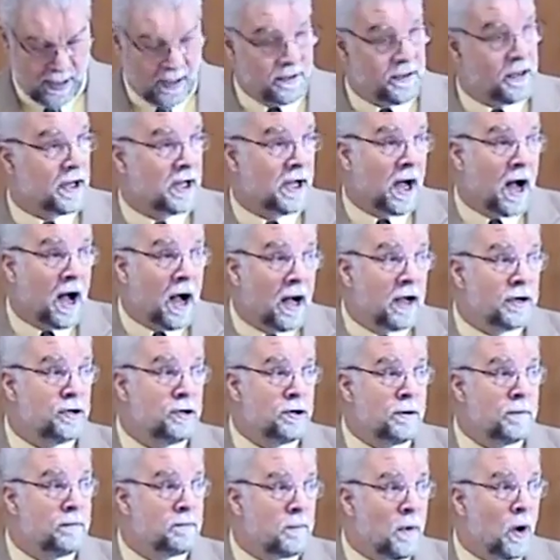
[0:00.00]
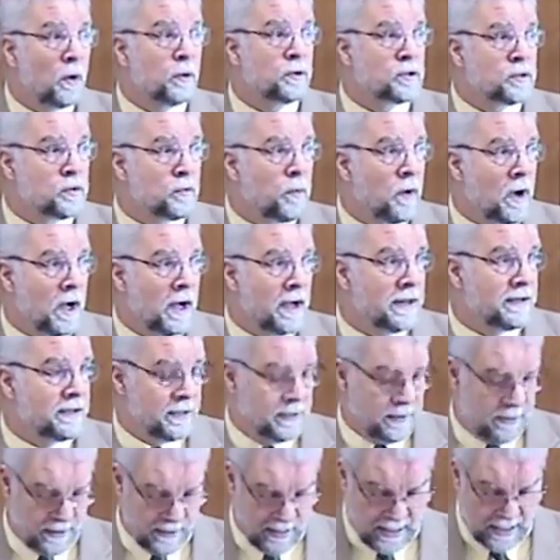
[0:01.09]
The God you most want
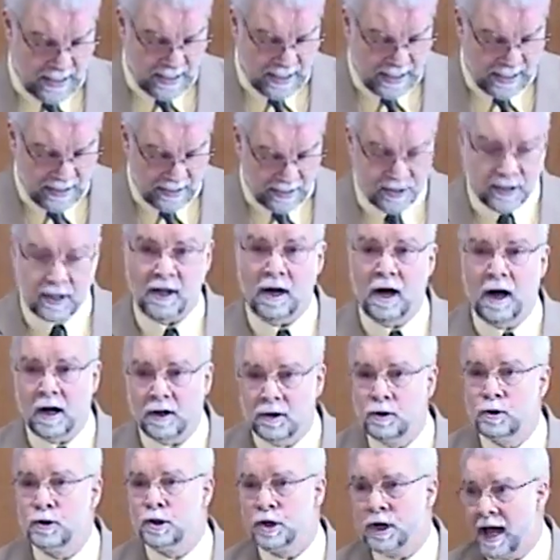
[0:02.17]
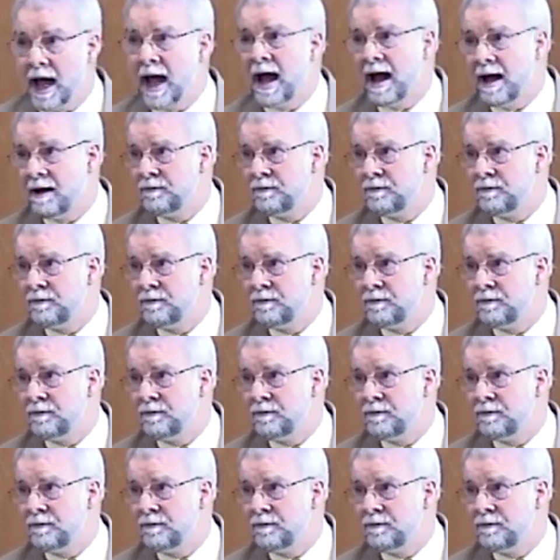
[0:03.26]
is the God you should have.